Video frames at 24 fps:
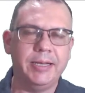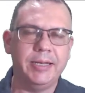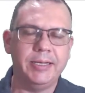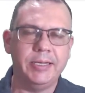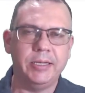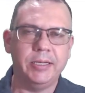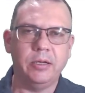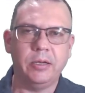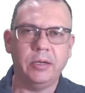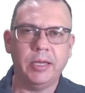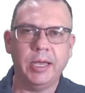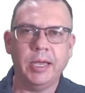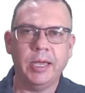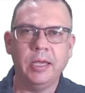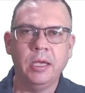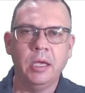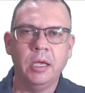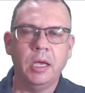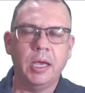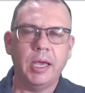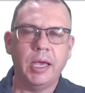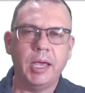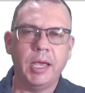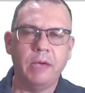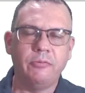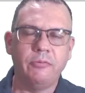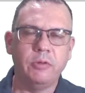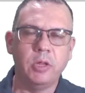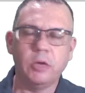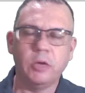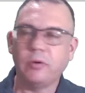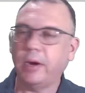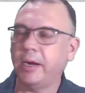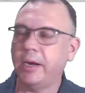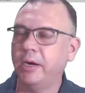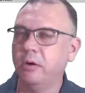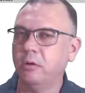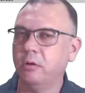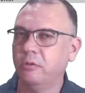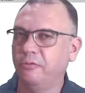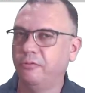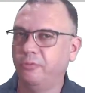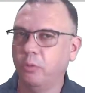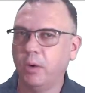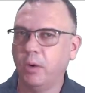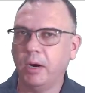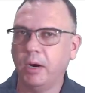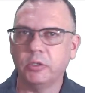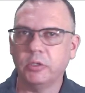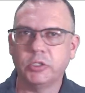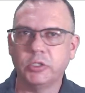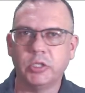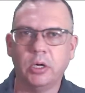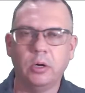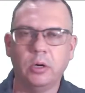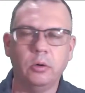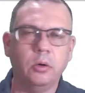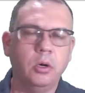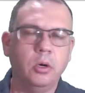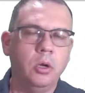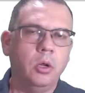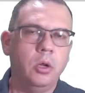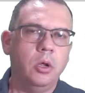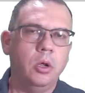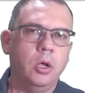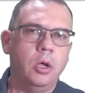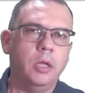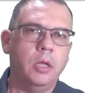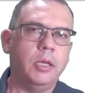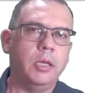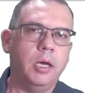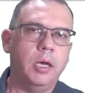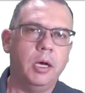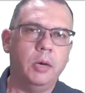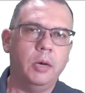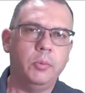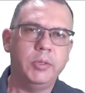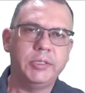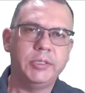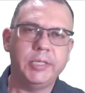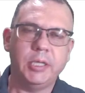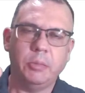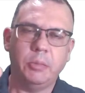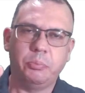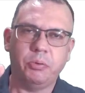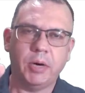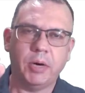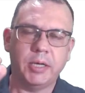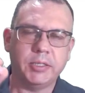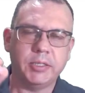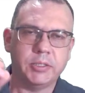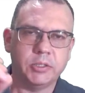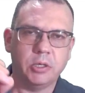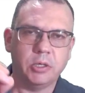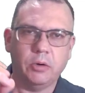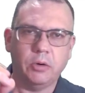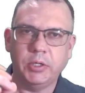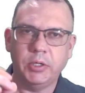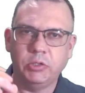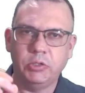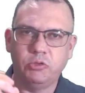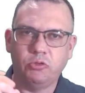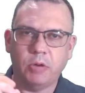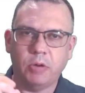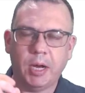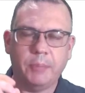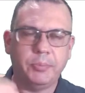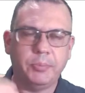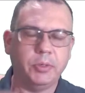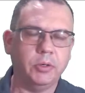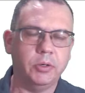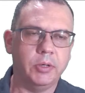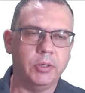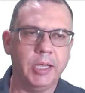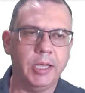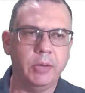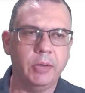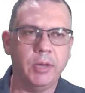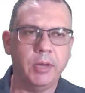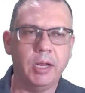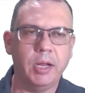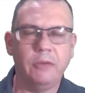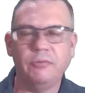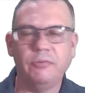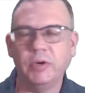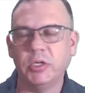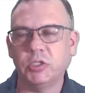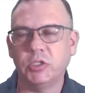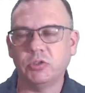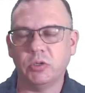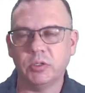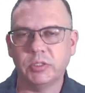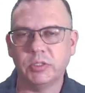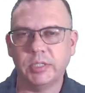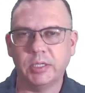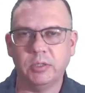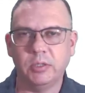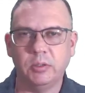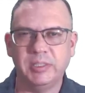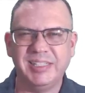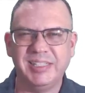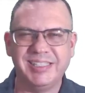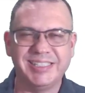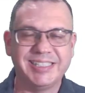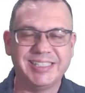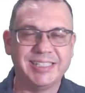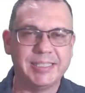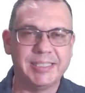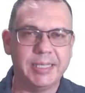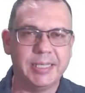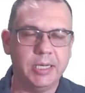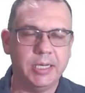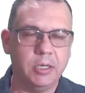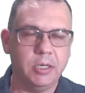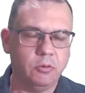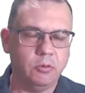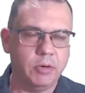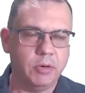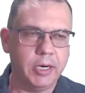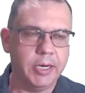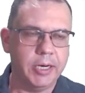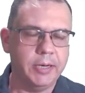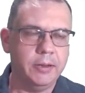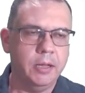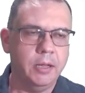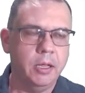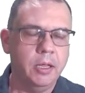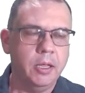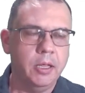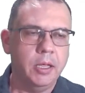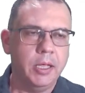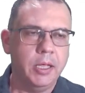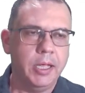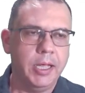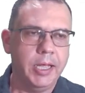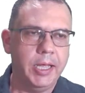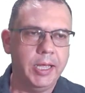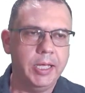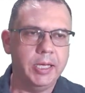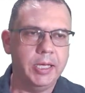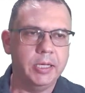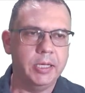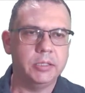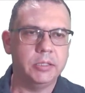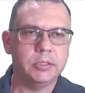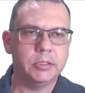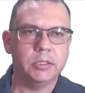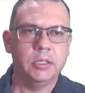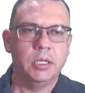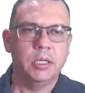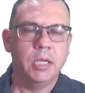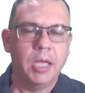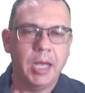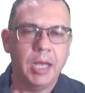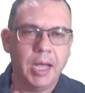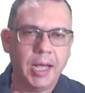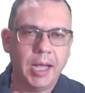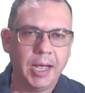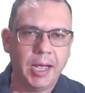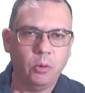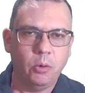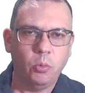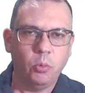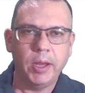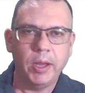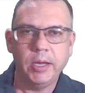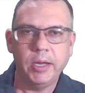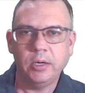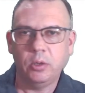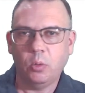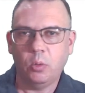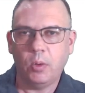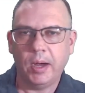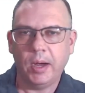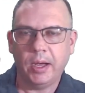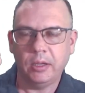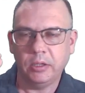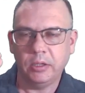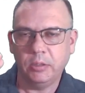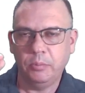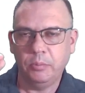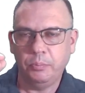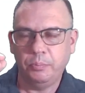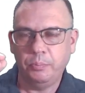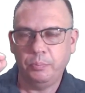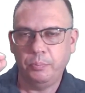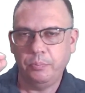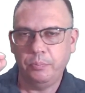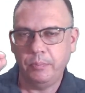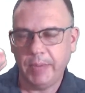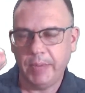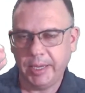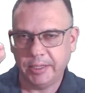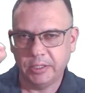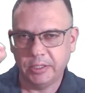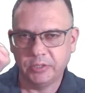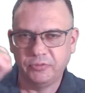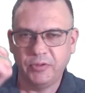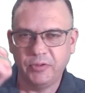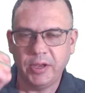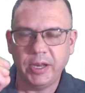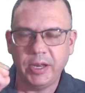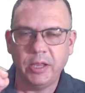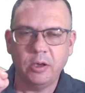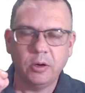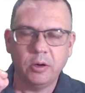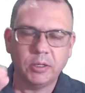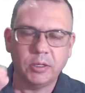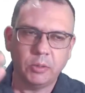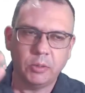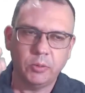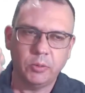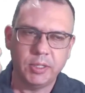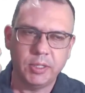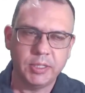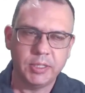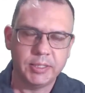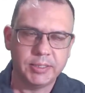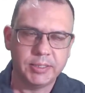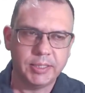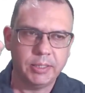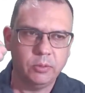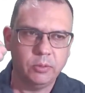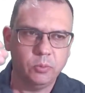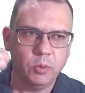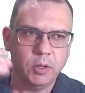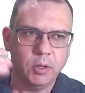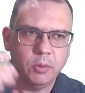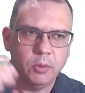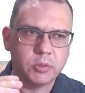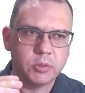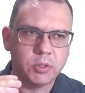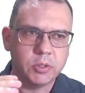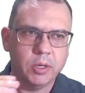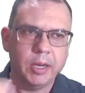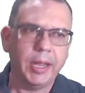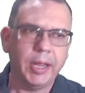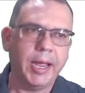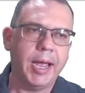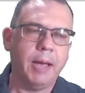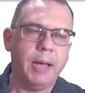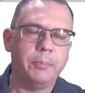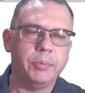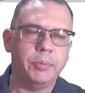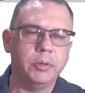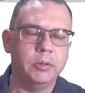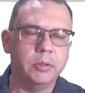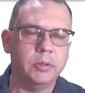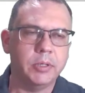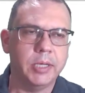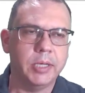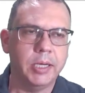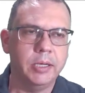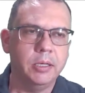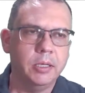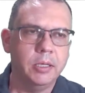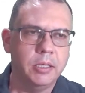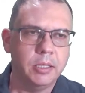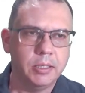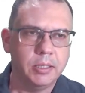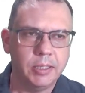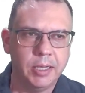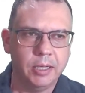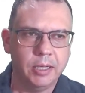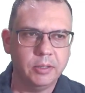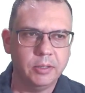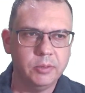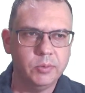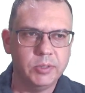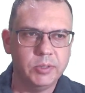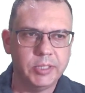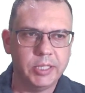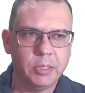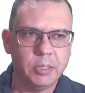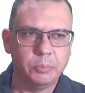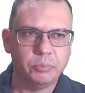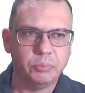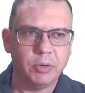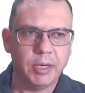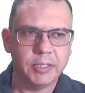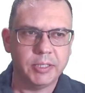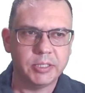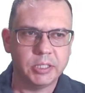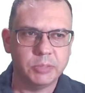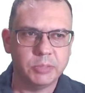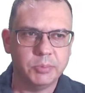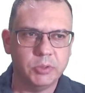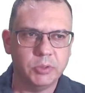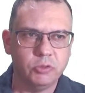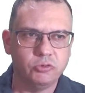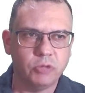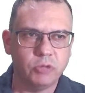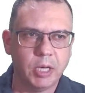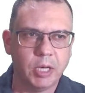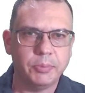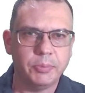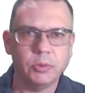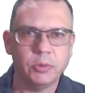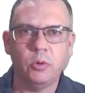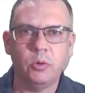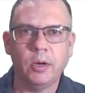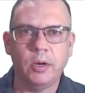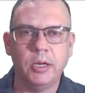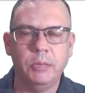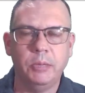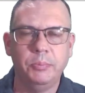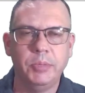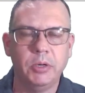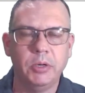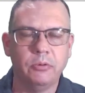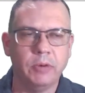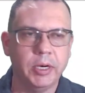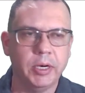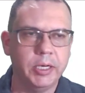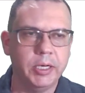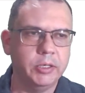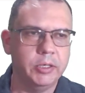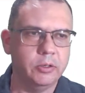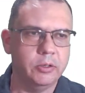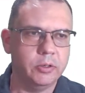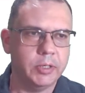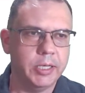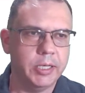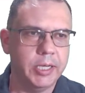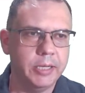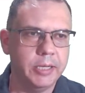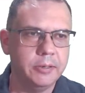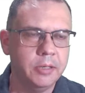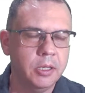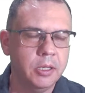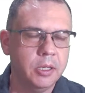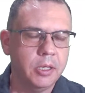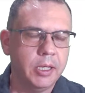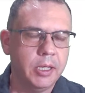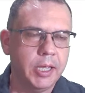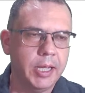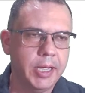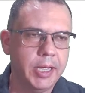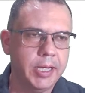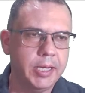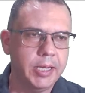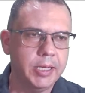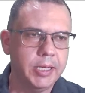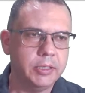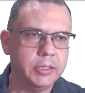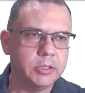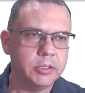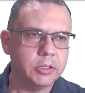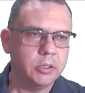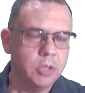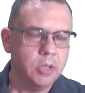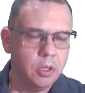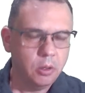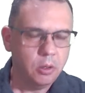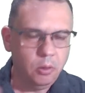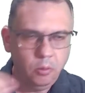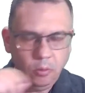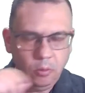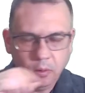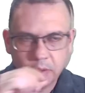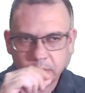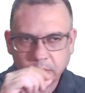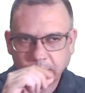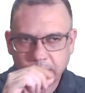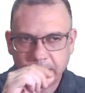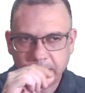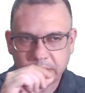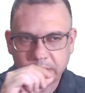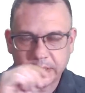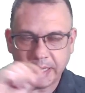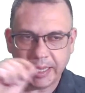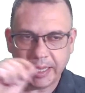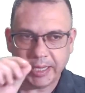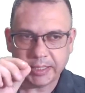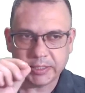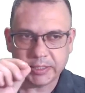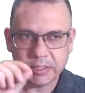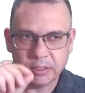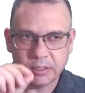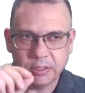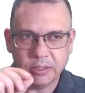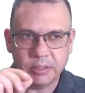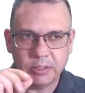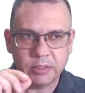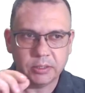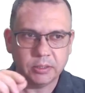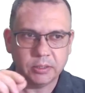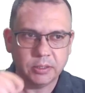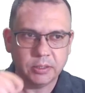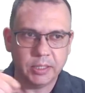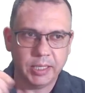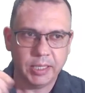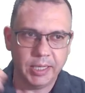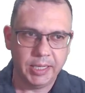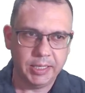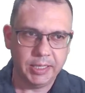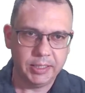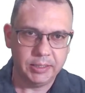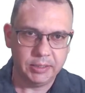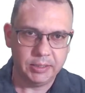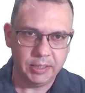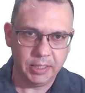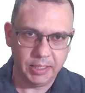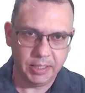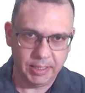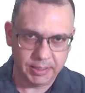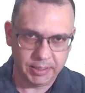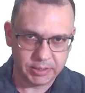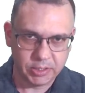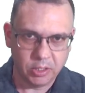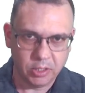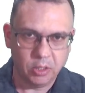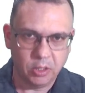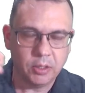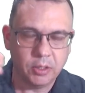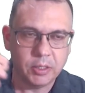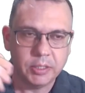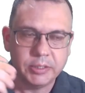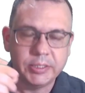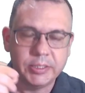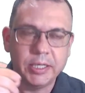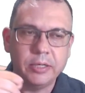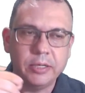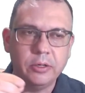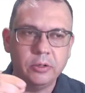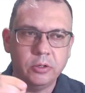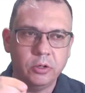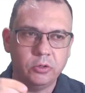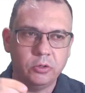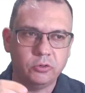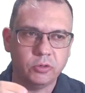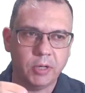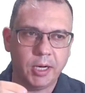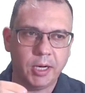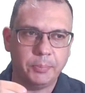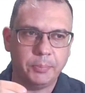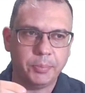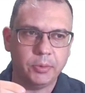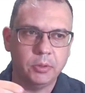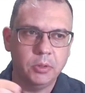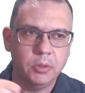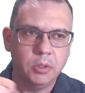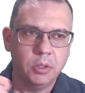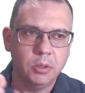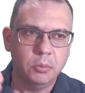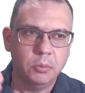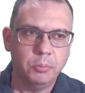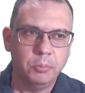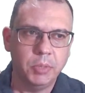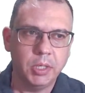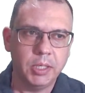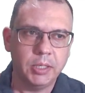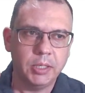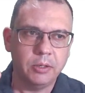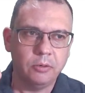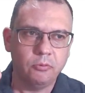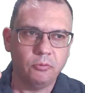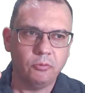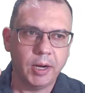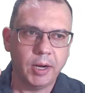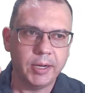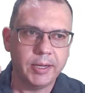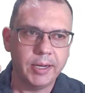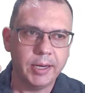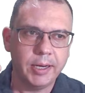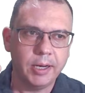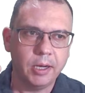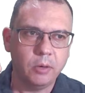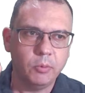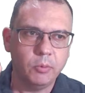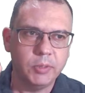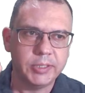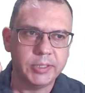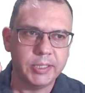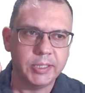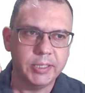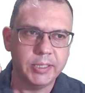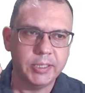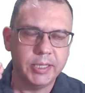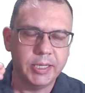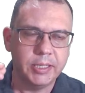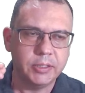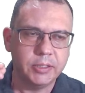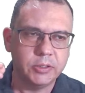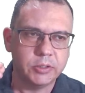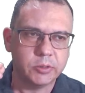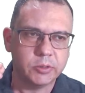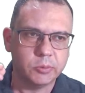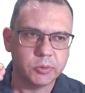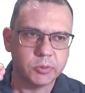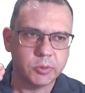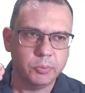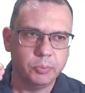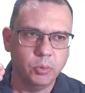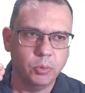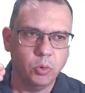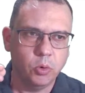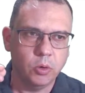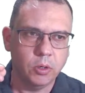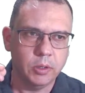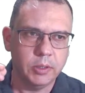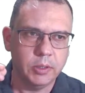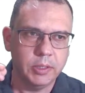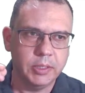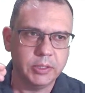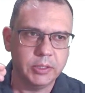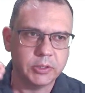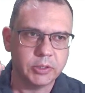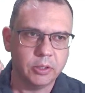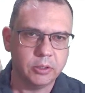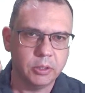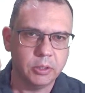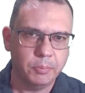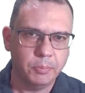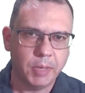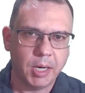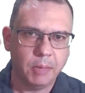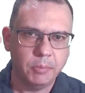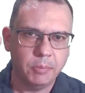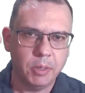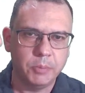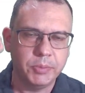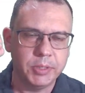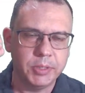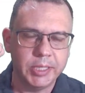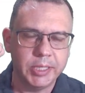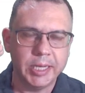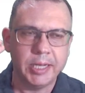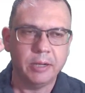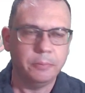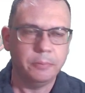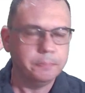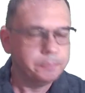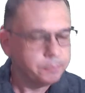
okay? And if we look right here on the 4-hour chart, we see the price is already dropping, okay? We got a very strong signal to sell, right? And I waited a while to make this video because I wanted to see what was going to happen, okay? Now, we see the price has been dropping quite a bit right here, okay? And that's excellent. And it's going to continue to drop, but right now we see it hitting some support and it's starting to bob up and down.